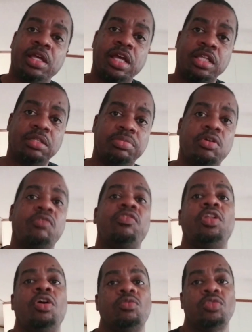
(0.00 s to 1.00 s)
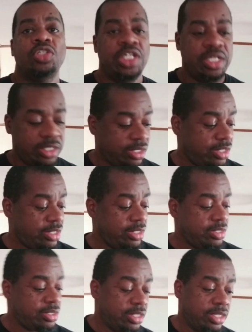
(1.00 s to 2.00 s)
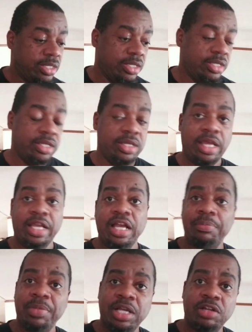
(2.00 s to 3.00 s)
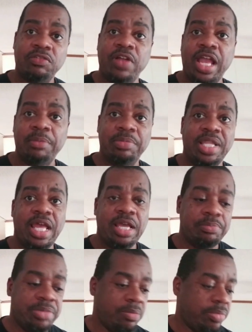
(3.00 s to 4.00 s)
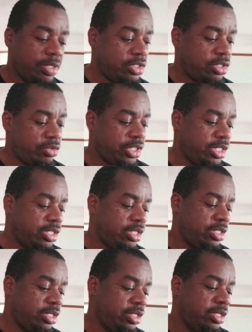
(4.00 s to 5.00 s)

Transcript: Got the provolone cheese. I got my cracked black pepper turkey.